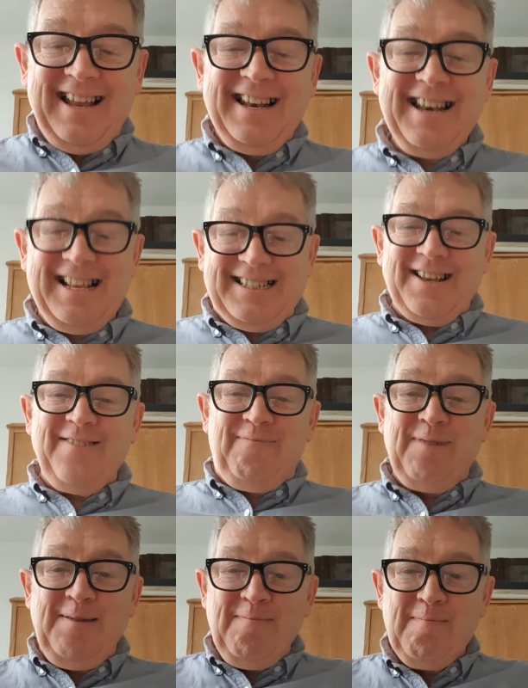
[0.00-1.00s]
unless I've
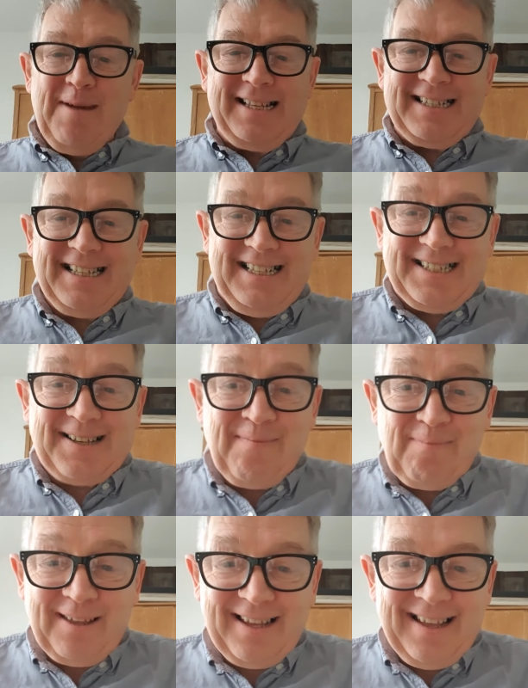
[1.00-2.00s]
been missing
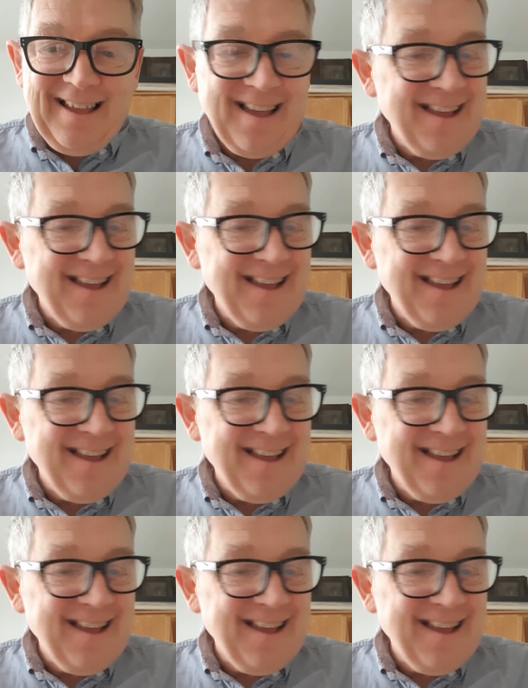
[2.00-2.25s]
something,